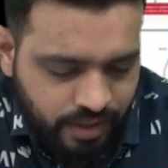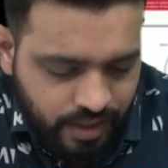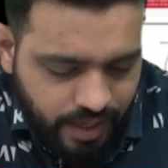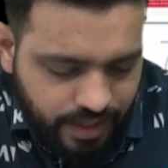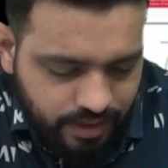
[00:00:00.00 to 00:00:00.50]

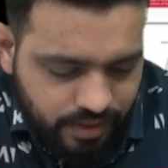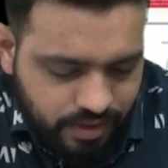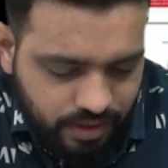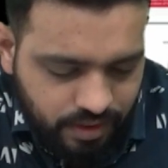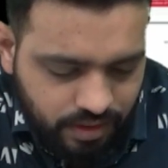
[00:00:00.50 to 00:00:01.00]
and the
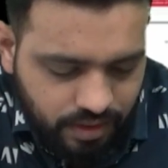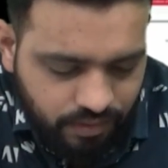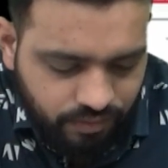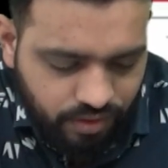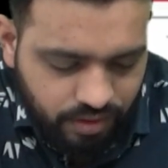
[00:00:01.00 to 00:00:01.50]
gene
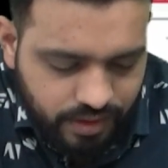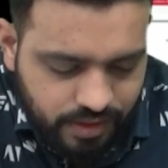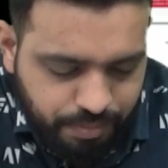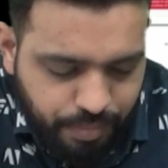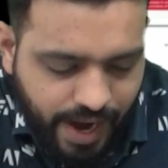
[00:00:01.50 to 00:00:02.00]
involved
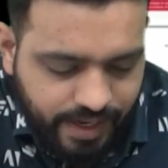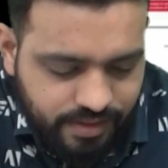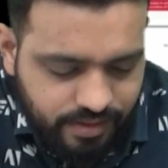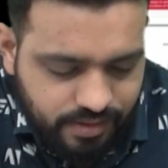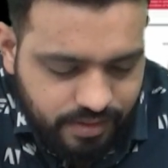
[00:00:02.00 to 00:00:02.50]
is
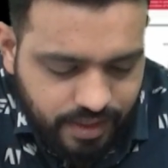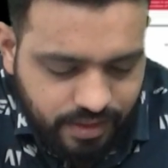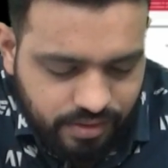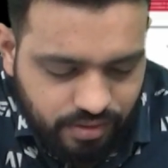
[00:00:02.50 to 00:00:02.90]
PAX6